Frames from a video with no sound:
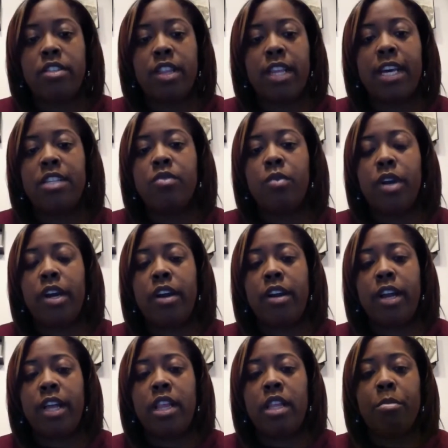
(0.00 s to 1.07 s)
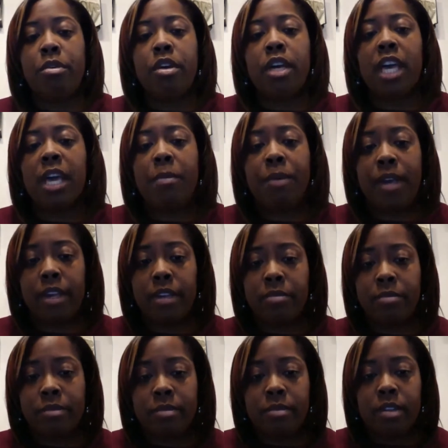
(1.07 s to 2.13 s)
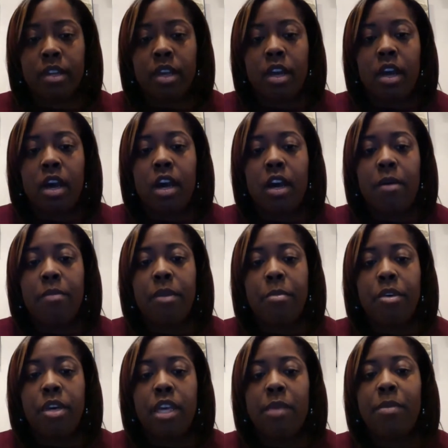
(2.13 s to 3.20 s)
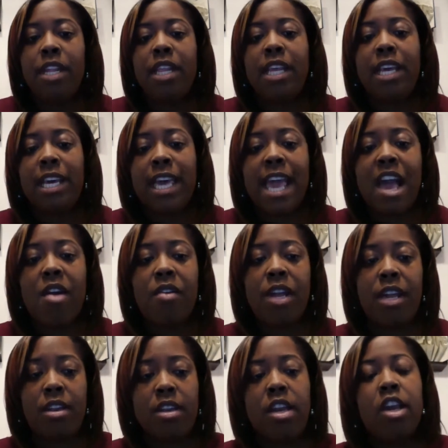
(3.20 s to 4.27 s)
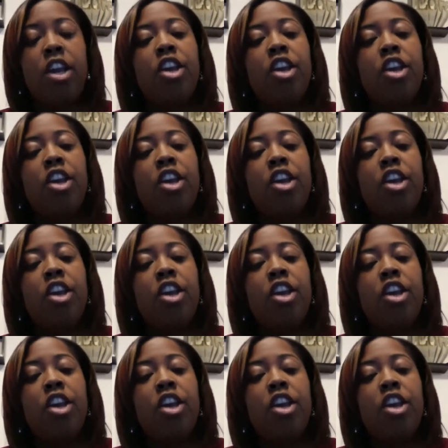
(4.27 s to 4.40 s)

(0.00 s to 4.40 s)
So that's where in the bookkeeping and the accounting,